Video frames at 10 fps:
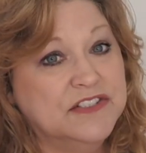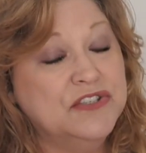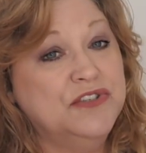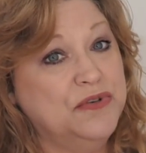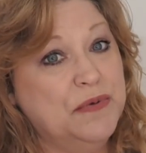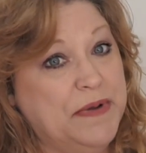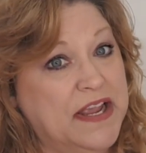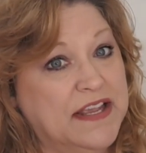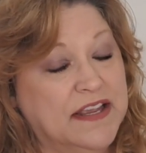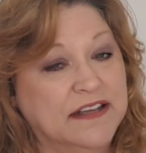to do your
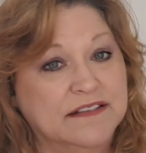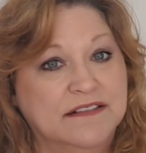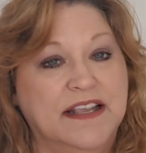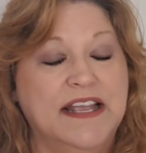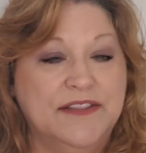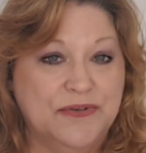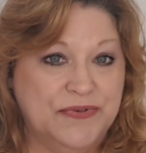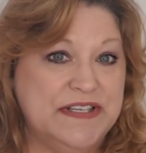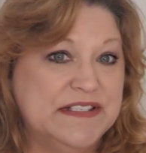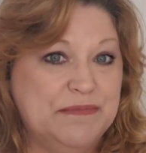banking. And the
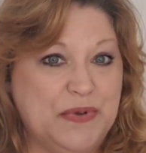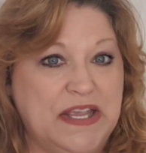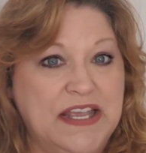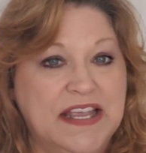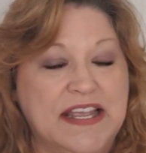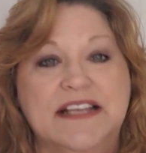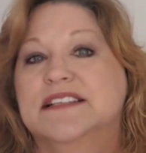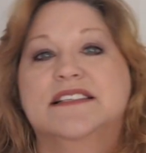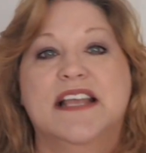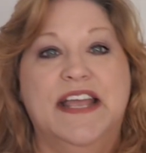reason being
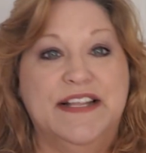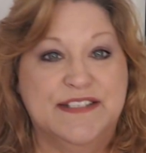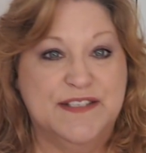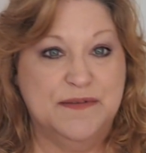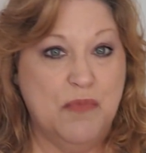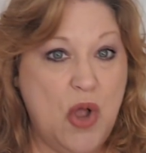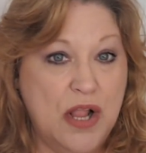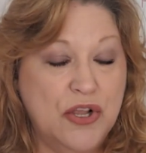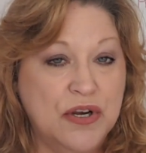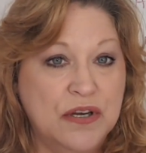is it's
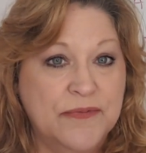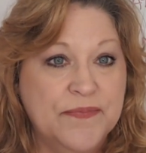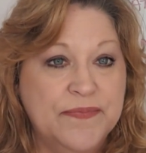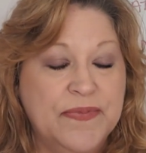smaller.